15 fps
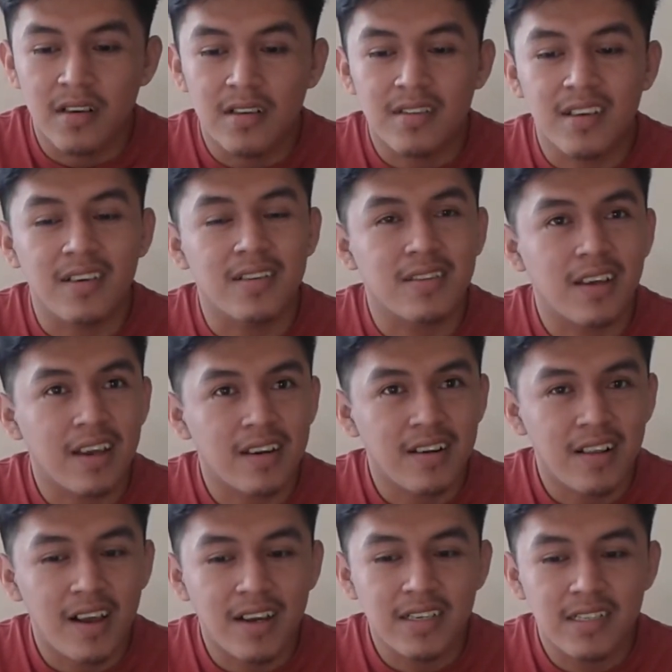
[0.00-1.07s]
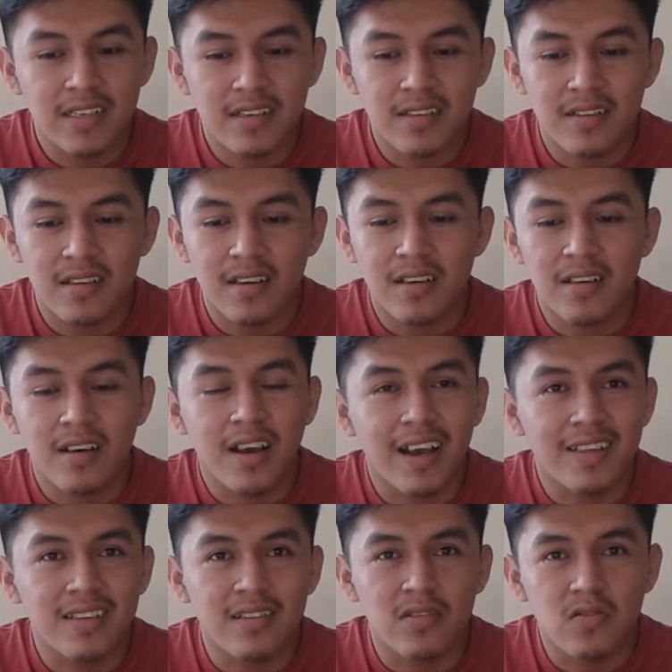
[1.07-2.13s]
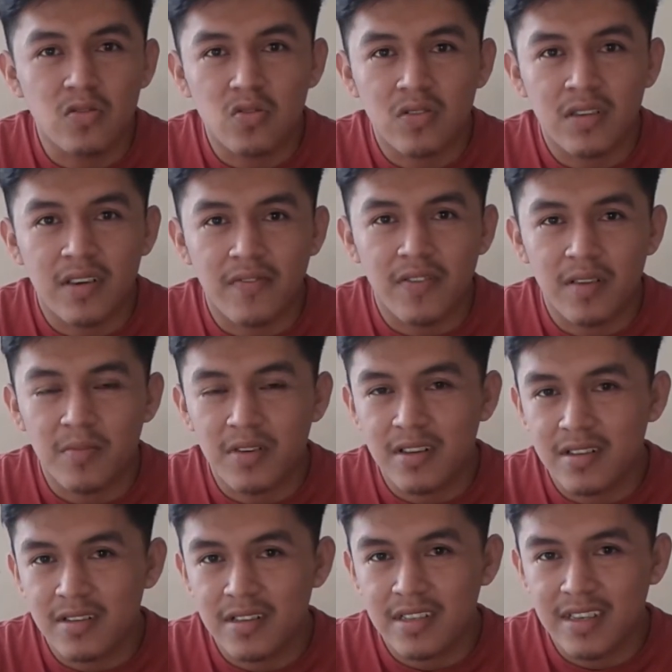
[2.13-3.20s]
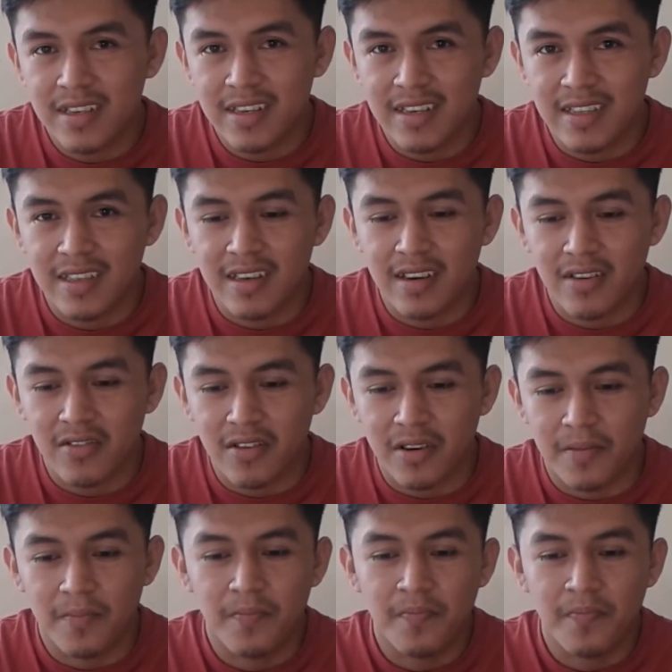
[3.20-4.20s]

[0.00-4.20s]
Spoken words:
the tidal action, and the nutrient availability in the area.